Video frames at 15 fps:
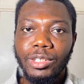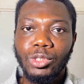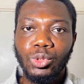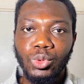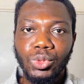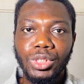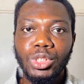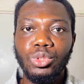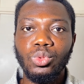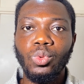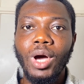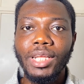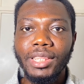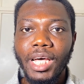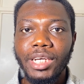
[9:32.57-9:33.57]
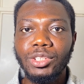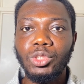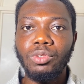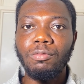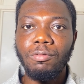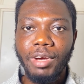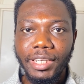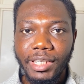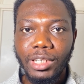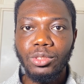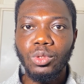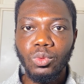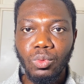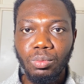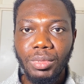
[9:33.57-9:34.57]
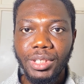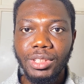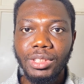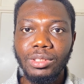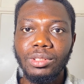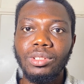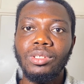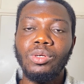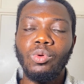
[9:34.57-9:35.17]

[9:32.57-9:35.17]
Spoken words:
you need to attach some vital documents